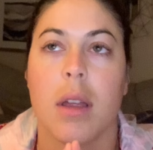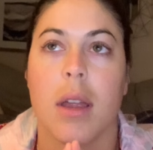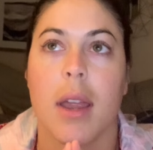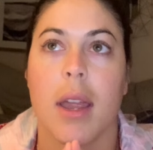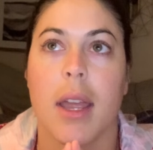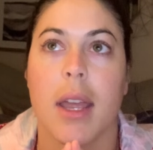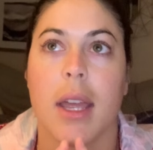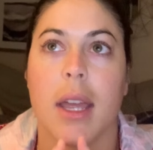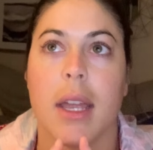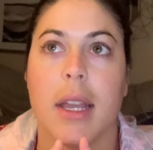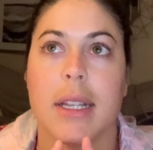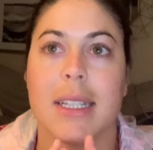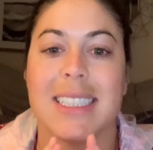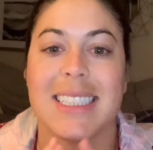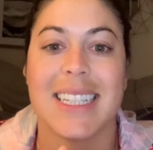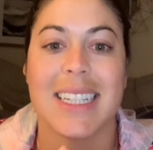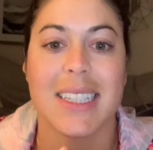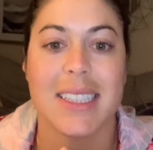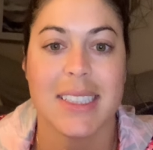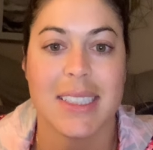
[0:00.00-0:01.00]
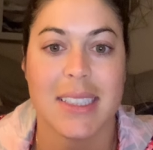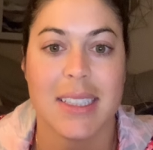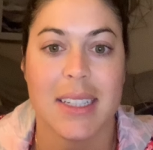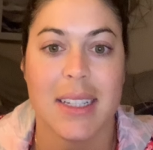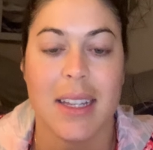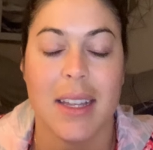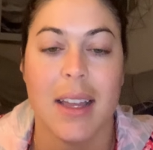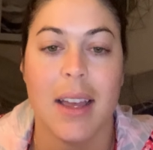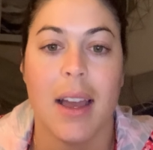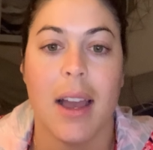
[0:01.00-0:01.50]
and 6,
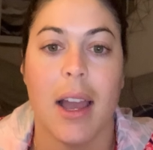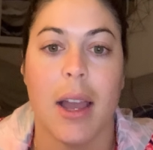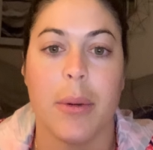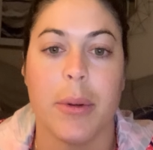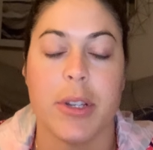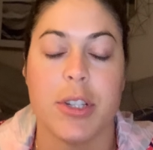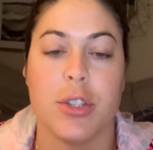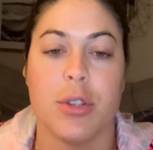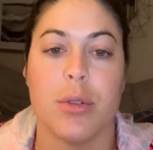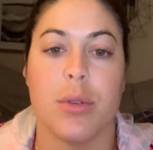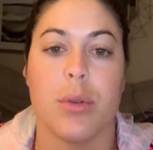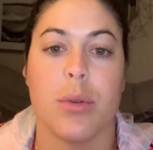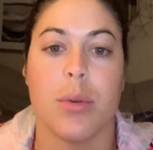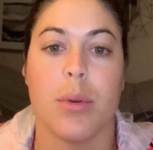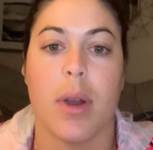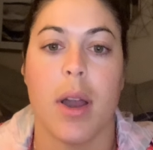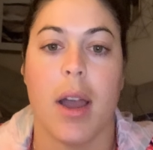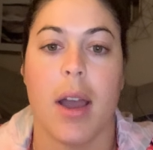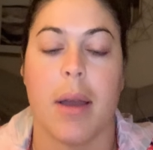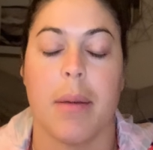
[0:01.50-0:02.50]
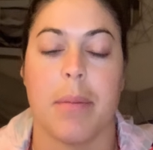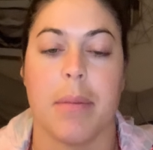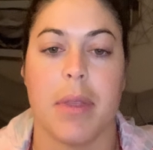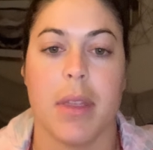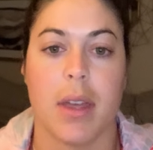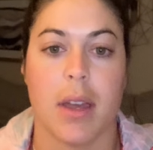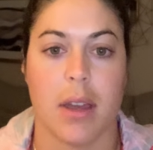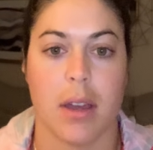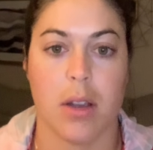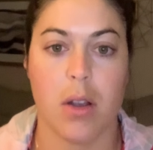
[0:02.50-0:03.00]
I would do
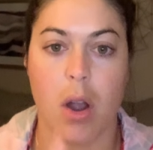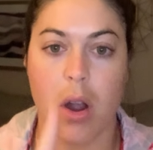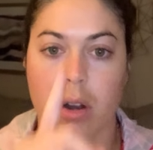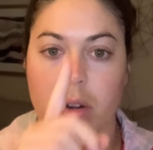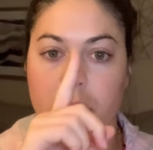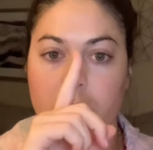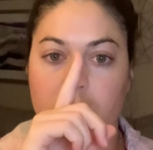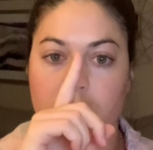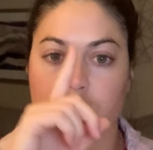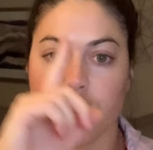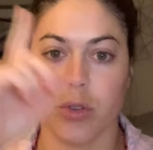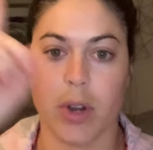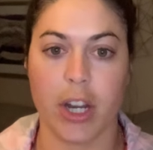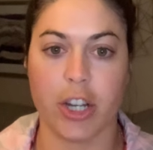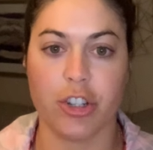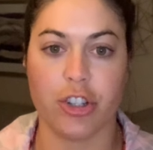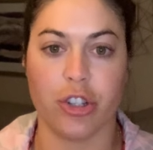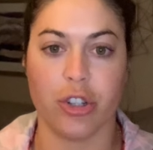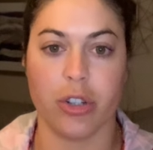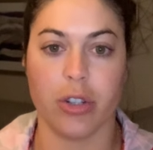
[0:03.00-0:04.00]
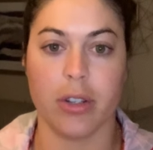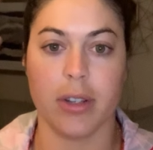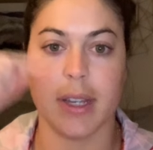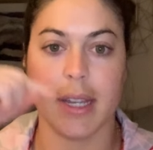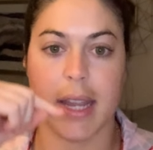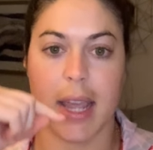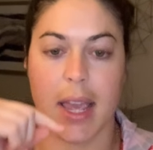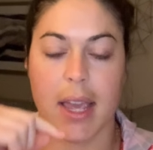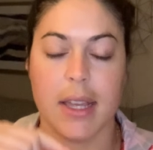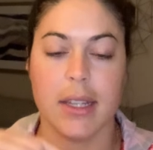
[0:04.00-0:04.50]
the cardinal direction
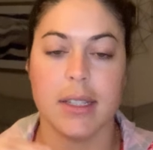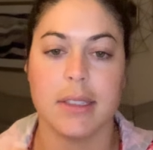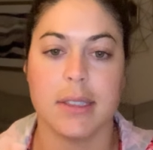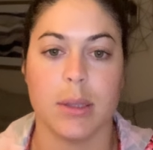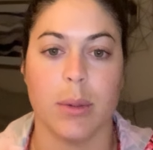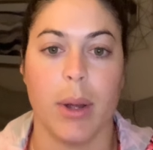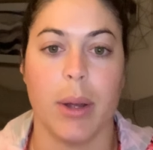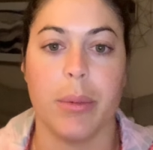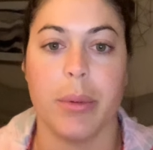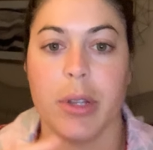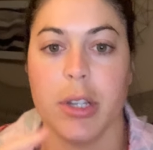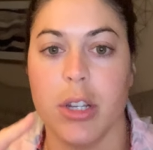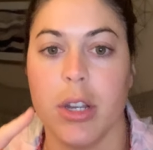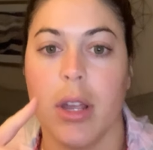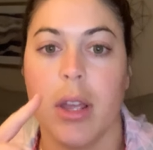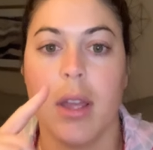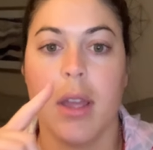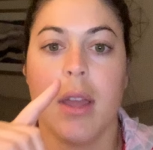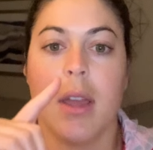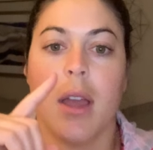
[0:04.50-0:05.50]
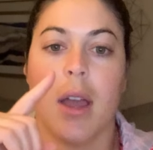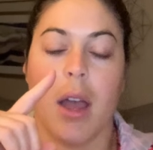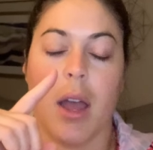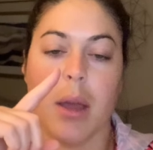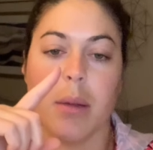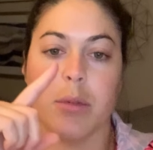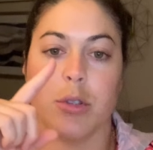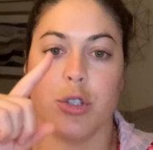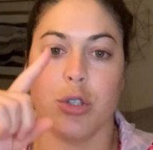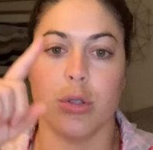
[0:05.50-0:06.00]
gaze. So I would
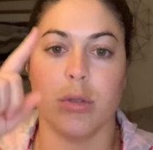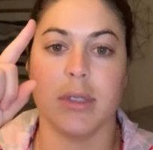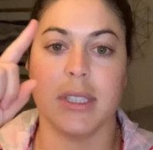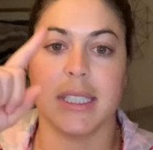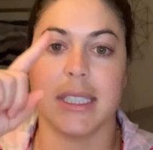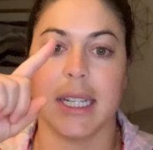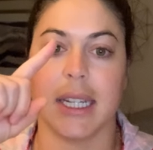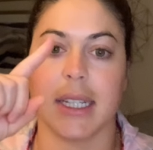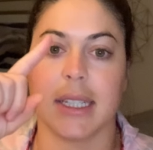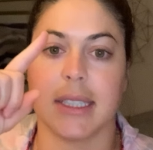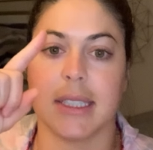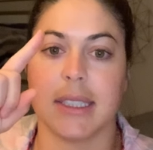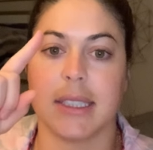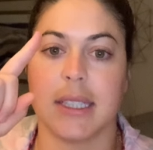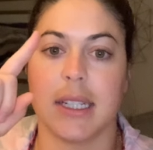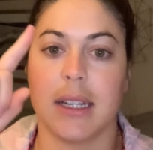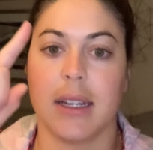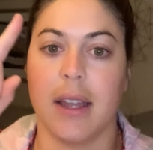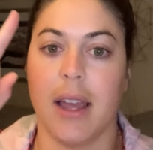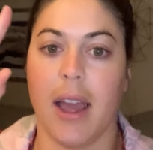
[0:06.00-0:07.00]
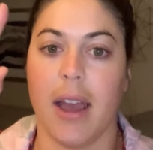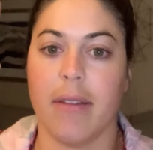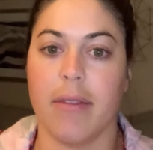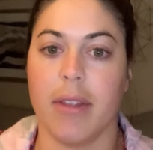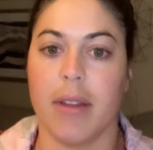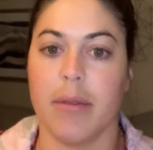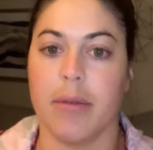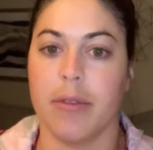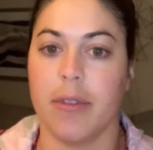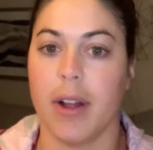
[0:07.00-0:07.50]
do 6, have
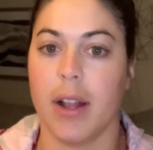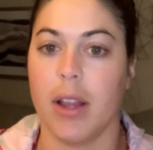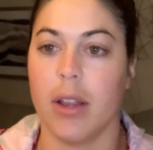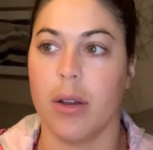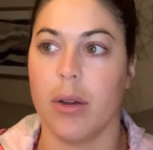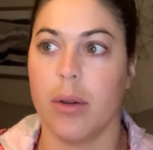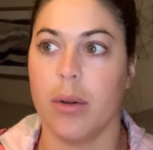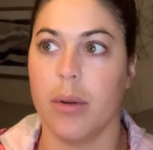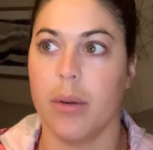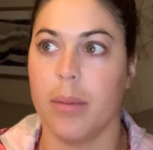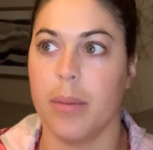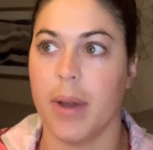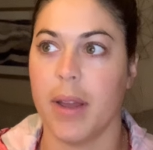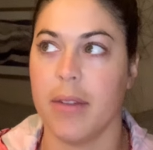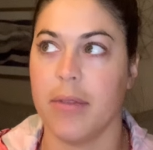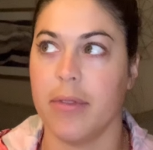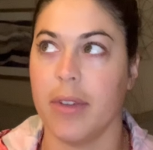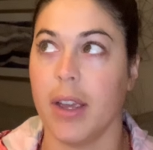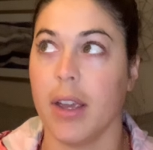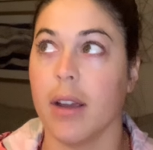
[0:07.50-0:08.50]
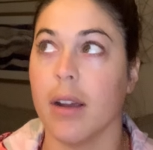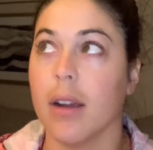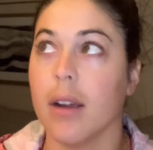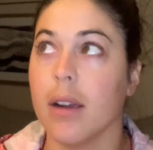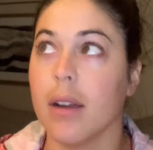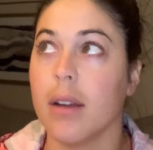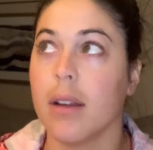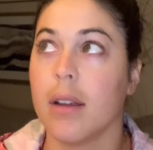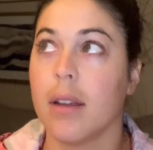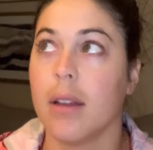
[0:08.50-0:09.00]
them follow my
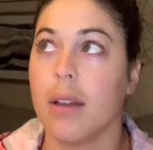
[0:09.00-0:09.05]
finger